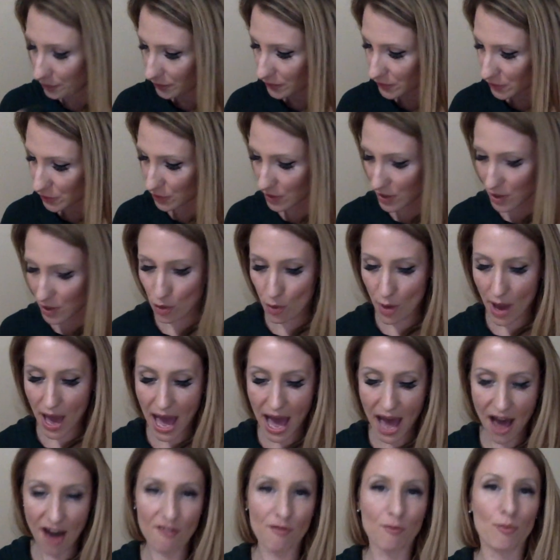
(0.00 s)
so that you
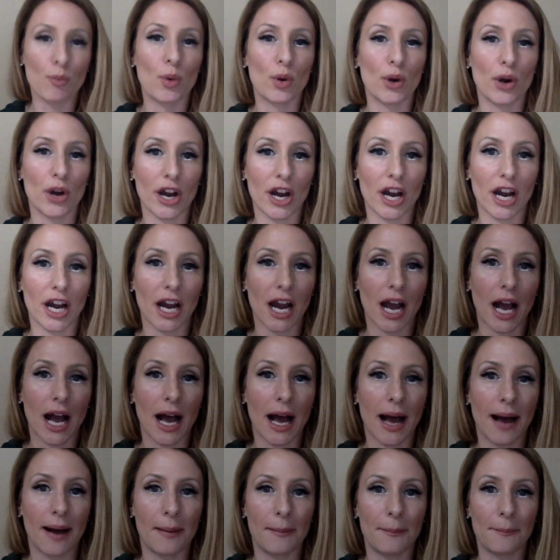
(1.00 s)
have more
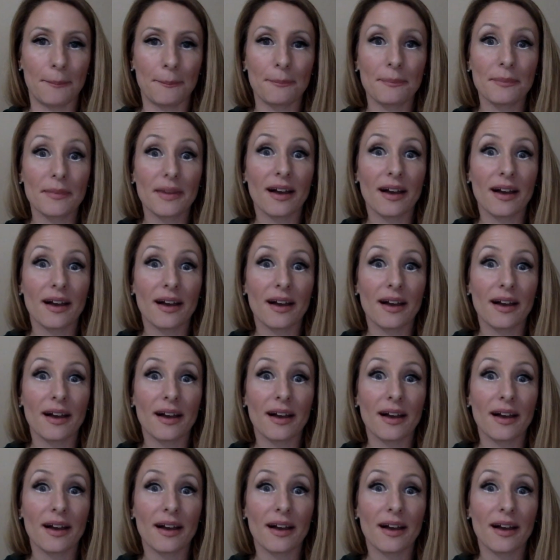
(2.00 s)
um,